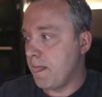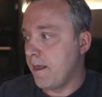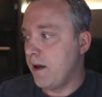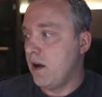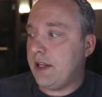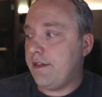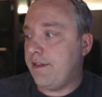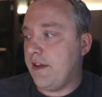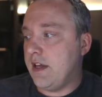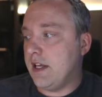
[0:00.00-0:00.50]
The
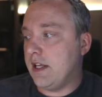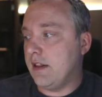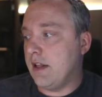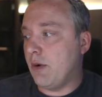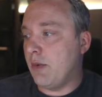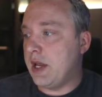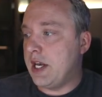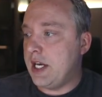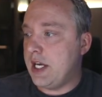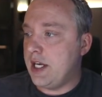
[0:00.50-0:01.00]
big thing
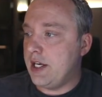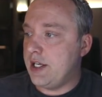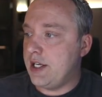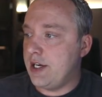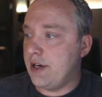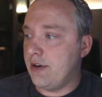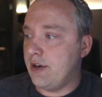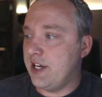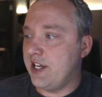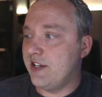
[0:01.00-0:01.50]
that we need
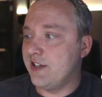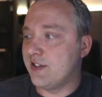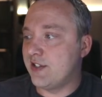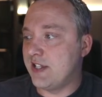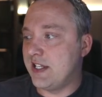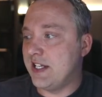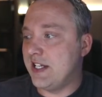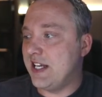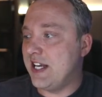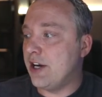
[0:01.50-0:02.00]
here is
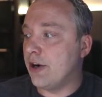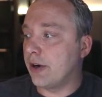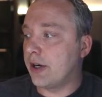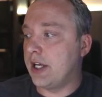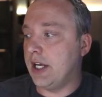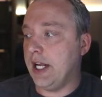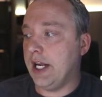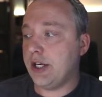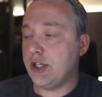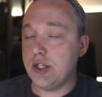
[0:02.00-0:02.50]
the
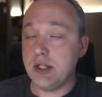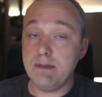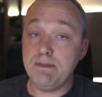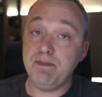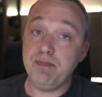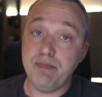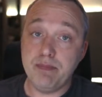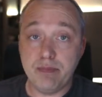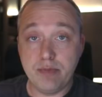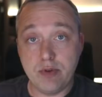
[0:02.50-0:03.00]

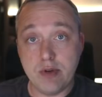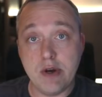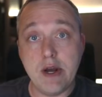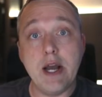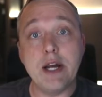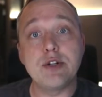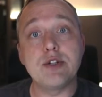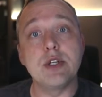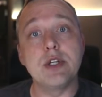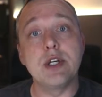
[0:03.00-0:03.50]
interconnection to
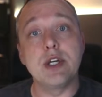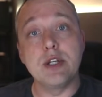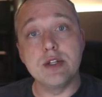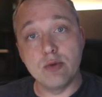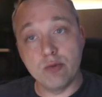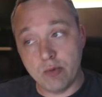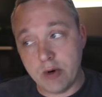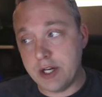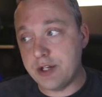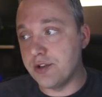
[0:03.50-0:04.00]
actually
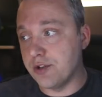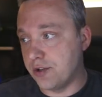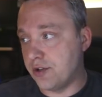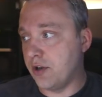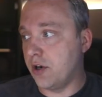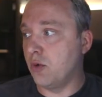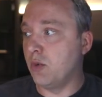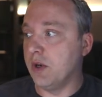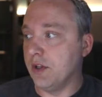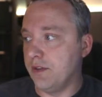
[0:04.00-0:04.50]

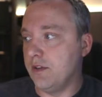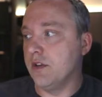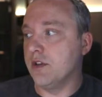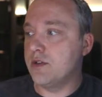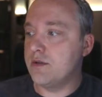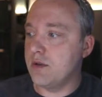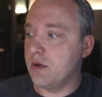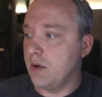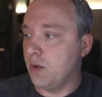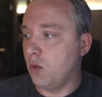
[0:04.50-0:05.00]
register with
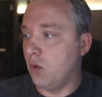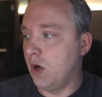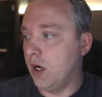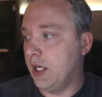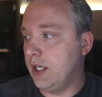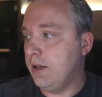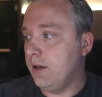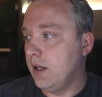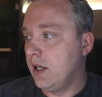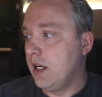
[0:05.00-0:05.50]
this
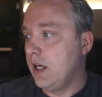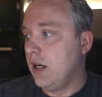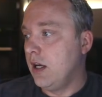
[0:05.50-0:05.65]
one.